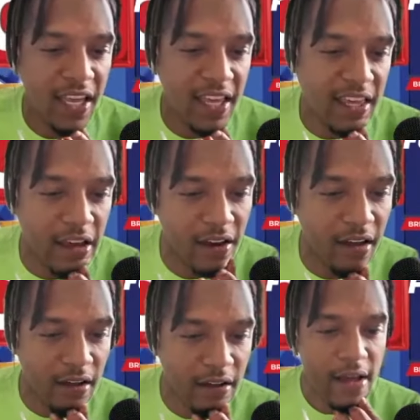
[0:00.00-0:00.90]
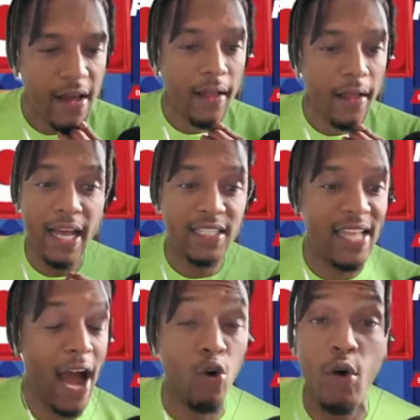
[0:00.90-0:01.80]
killer that's
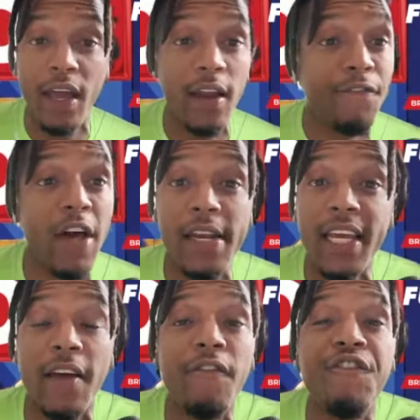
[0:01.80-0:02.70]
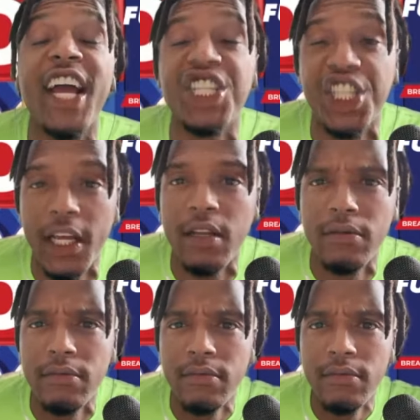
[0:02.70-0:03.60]
not going to get a felony conviction,
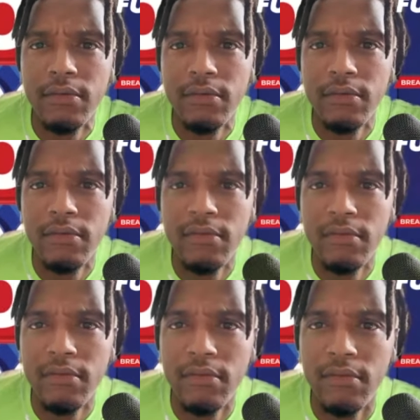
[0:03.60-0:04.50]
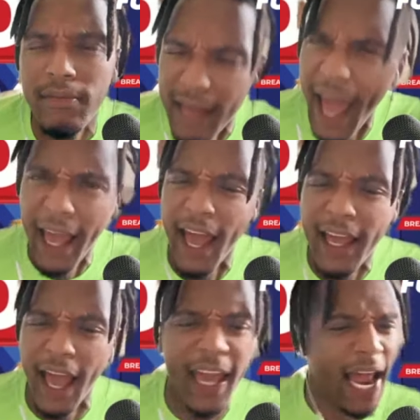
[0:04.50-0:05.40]
yeah, yeah,
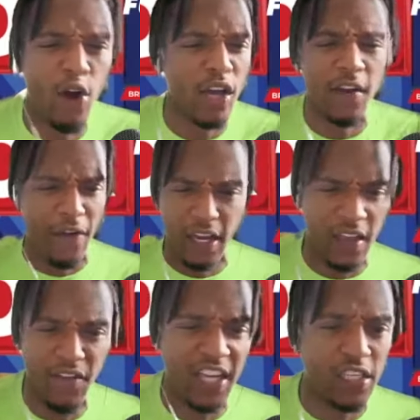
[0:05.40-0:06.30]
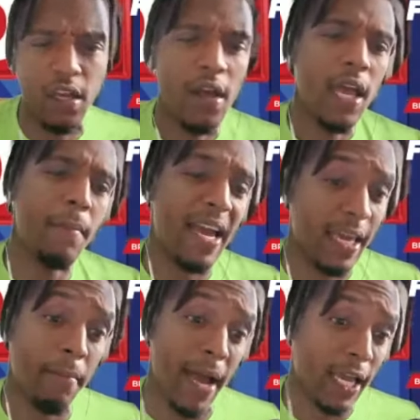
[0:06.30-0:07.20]
yeah, you're not going to get a felony conviction. You might
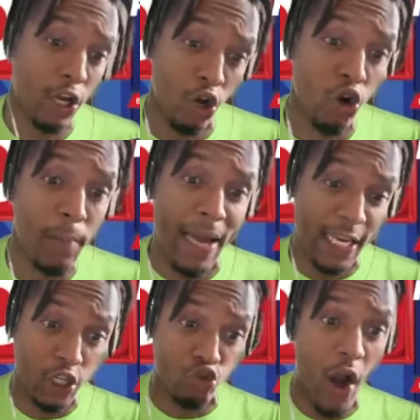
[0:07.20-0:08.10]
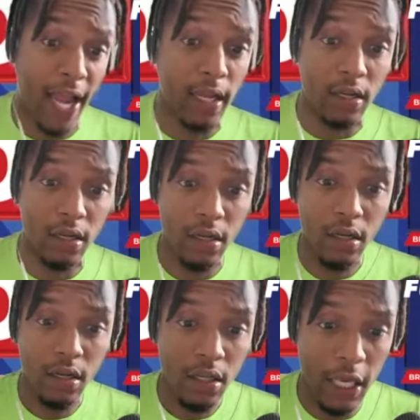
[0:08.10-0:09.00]
get, might get a little, you might get a strike.
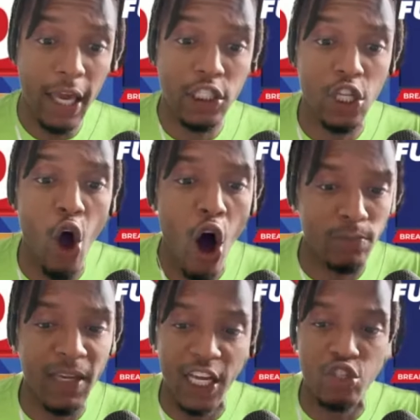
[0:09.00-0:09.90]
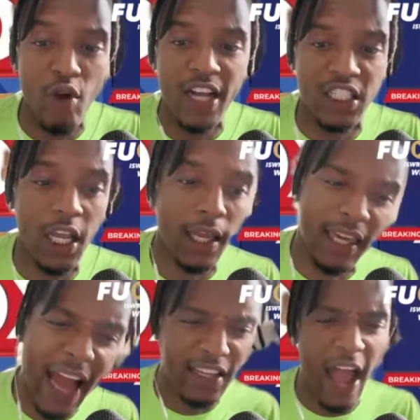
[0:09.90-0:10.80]
Yeah, because the dog be getting strikes and shit.
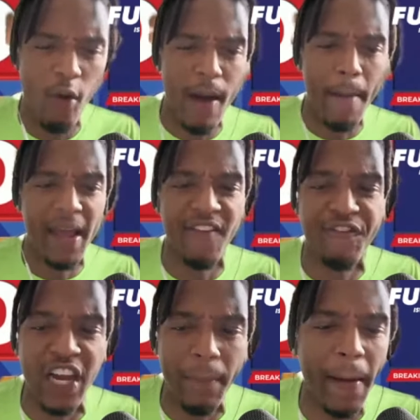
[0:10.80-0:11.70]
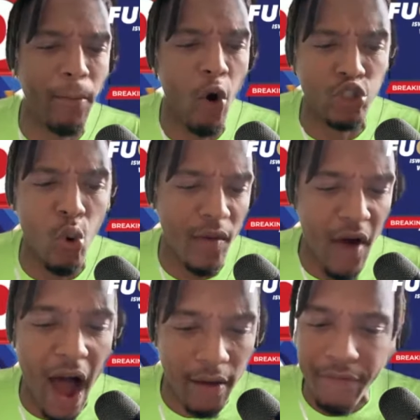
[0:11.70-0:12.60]
Get down, my man, Philly Pitbulls two one
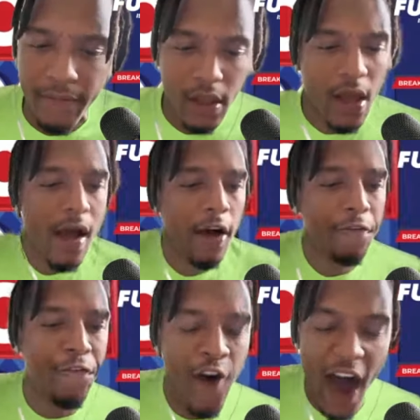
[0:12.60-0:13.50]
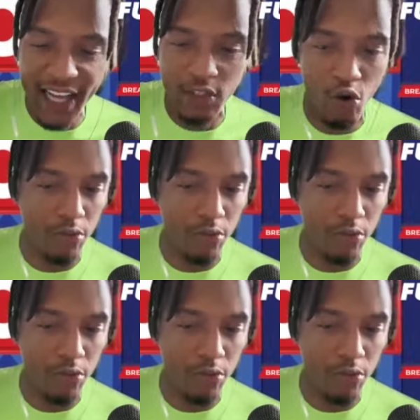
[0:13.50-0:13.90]
five. Is wrong.